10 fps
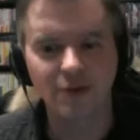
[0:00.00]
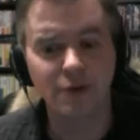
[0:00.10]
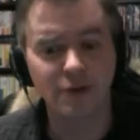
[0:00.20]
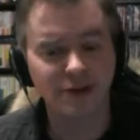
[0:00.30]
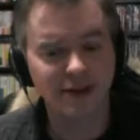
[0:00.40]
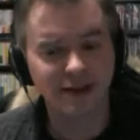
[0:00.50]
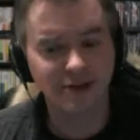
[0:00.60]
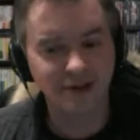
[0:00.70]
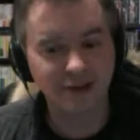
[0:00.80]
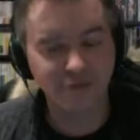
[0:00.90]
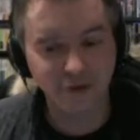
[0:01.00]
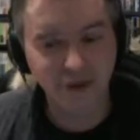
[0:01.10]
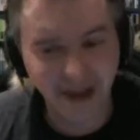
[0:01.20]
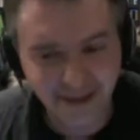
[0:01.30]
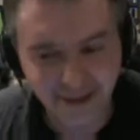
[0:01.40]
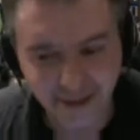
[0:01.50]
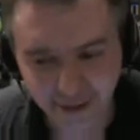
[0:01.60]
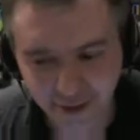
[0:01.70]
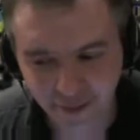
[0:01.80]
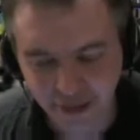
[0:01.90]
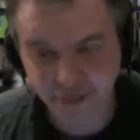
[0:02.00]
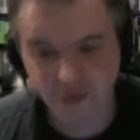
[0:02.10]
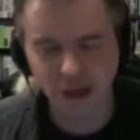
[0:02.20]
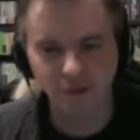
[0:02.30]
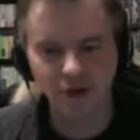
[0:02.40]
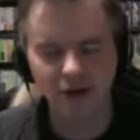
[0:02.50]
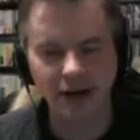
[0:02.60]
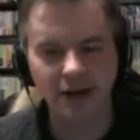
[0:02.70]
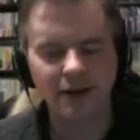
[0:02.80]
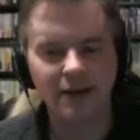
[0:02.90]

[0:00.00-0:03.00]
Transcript: Or if they're not, then something is going wrong.